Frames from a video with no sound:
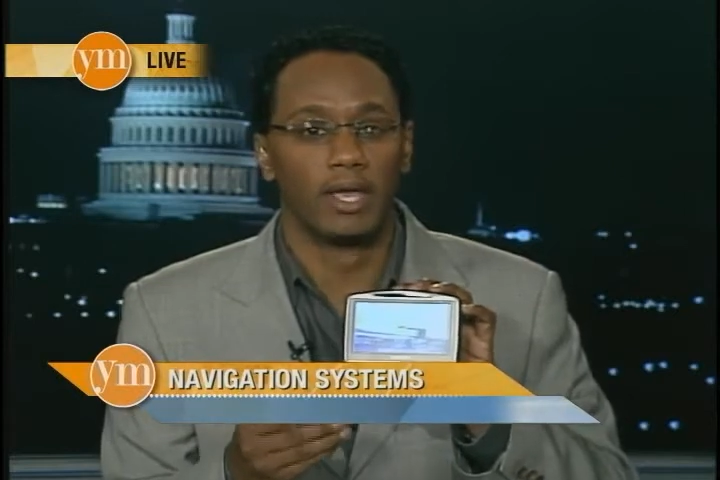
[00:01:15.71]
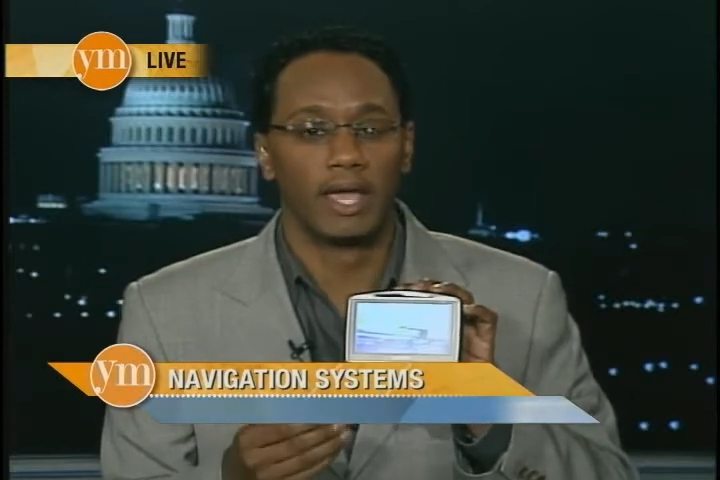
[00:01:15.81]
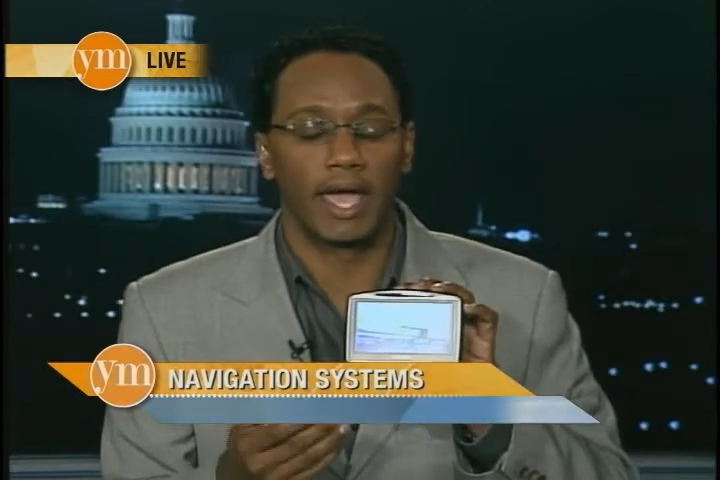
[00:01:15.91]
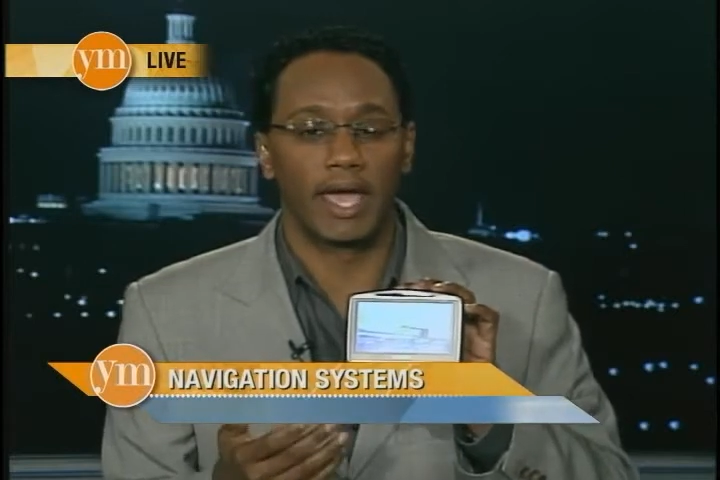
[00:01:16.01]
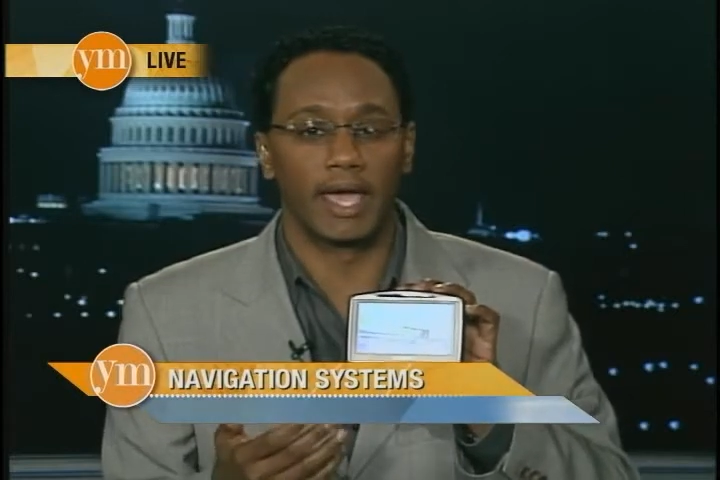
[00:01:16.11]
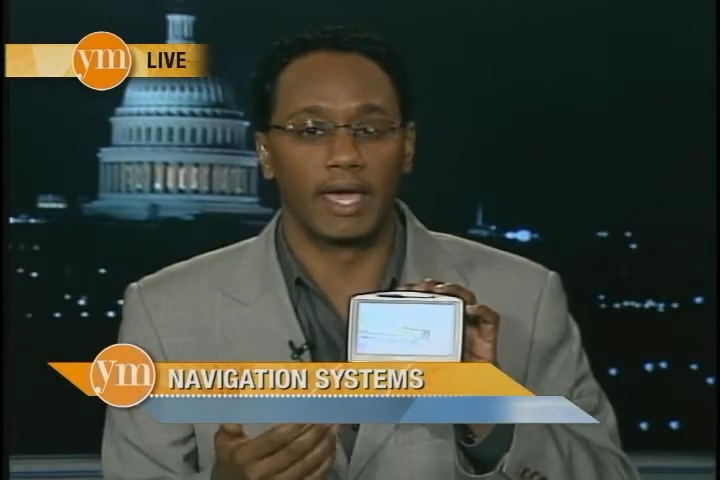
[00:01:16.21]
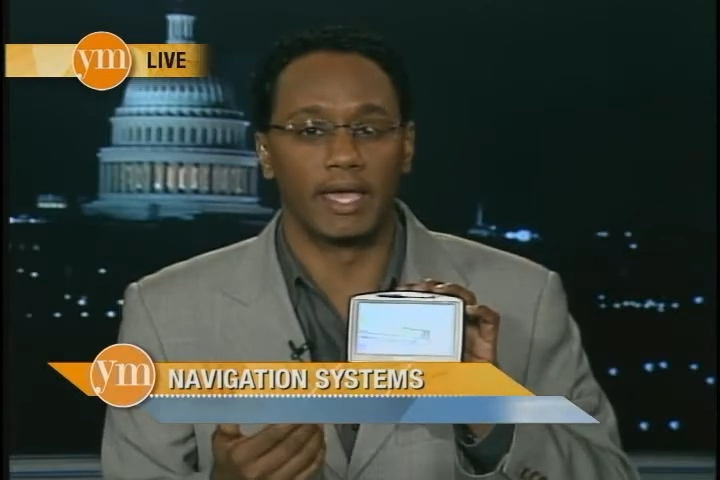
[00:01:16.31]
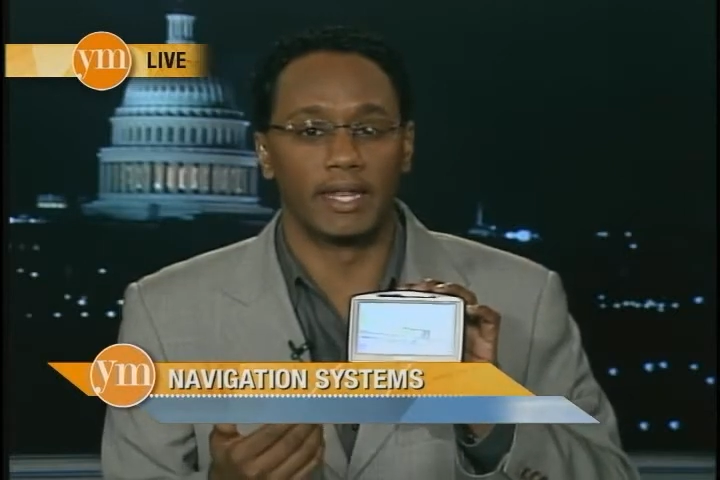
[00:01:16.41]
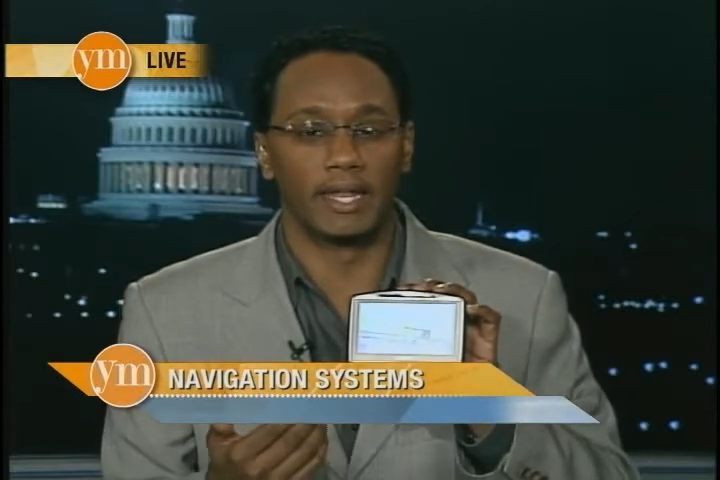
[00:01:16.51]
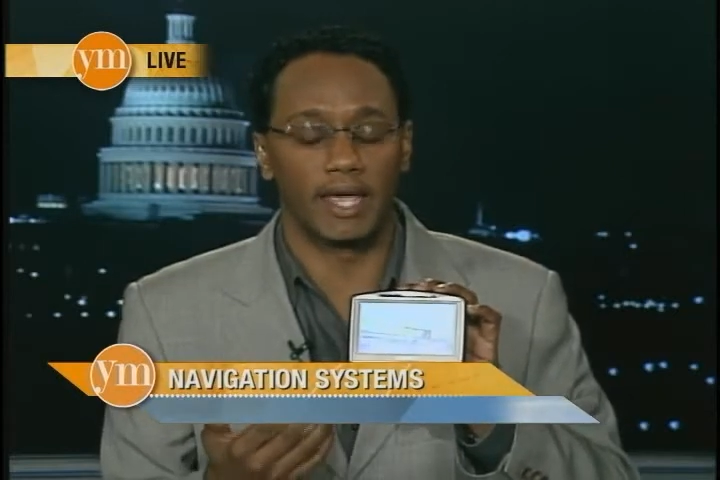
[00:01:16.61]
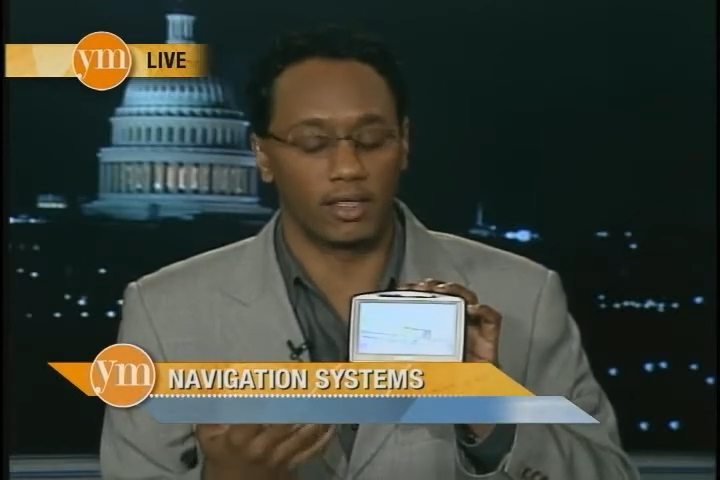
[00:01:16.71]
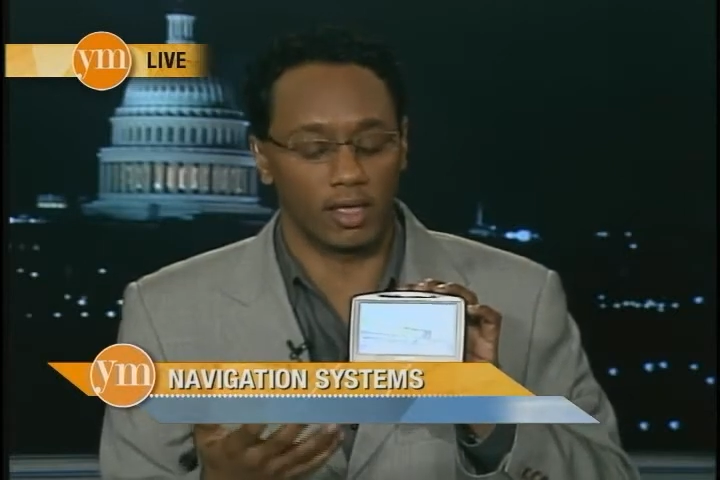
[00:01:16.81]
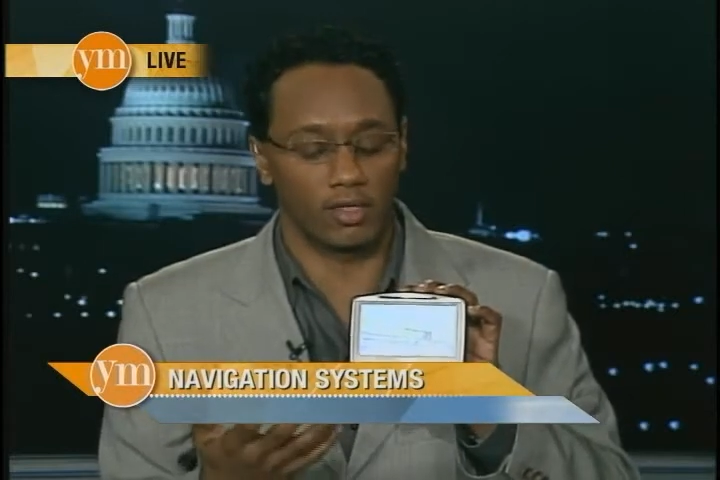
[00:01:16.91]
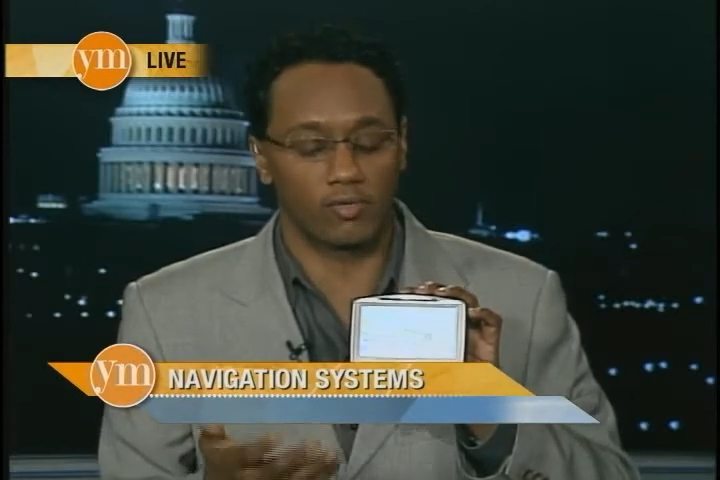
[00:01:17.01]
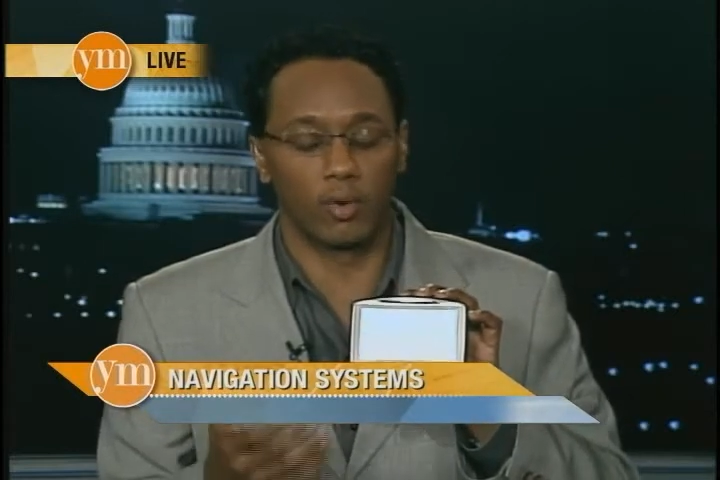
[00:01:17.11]
And it,
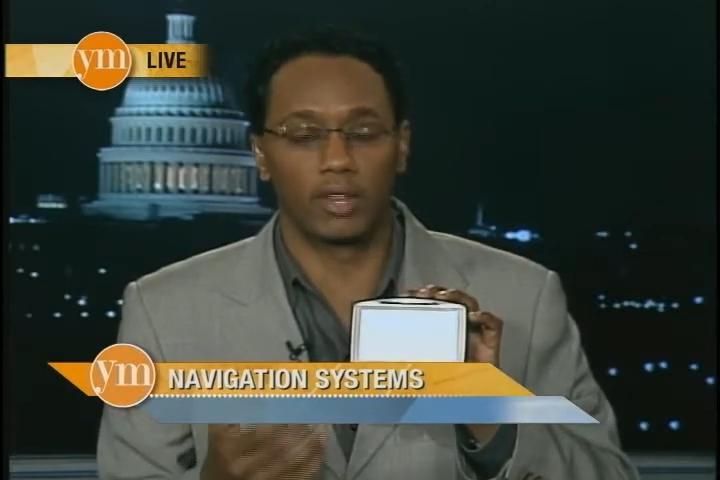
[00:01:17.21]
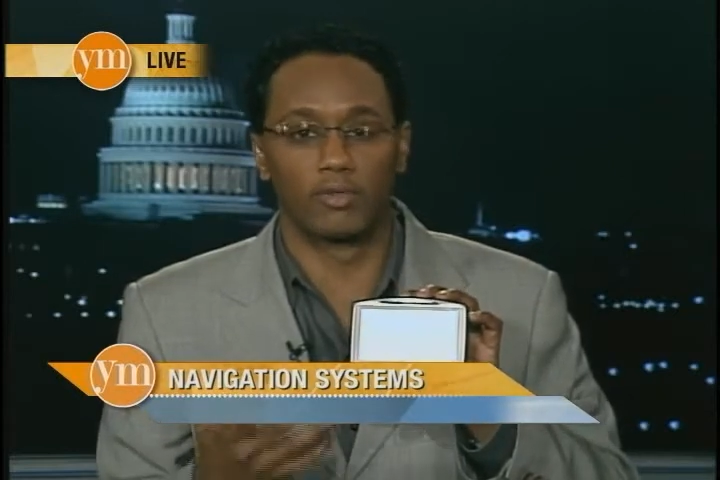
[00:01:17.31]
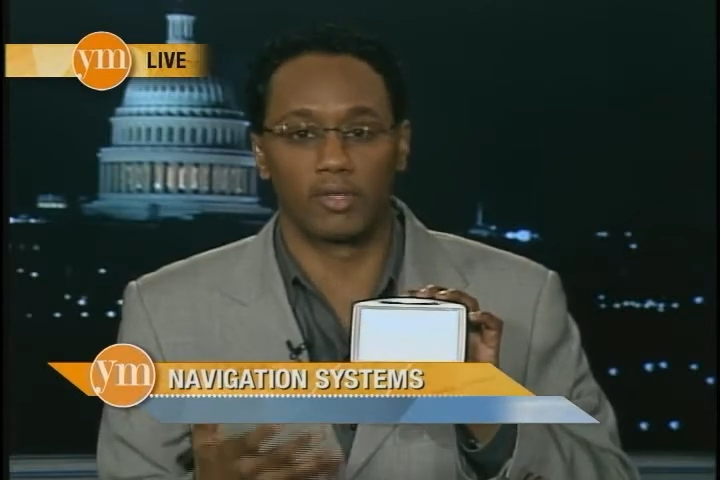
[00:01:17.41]
it's one of those